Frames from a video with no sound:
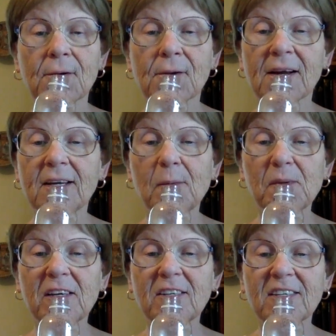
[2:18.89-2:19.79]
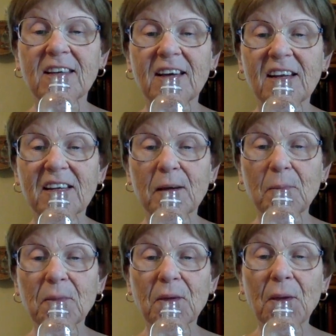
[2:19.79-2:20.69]
right up against that lip.
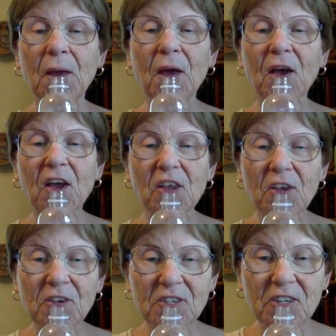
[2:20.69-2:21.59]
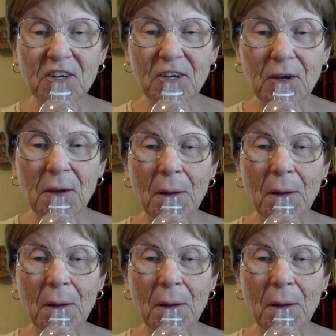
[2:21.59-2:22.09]
Can you see?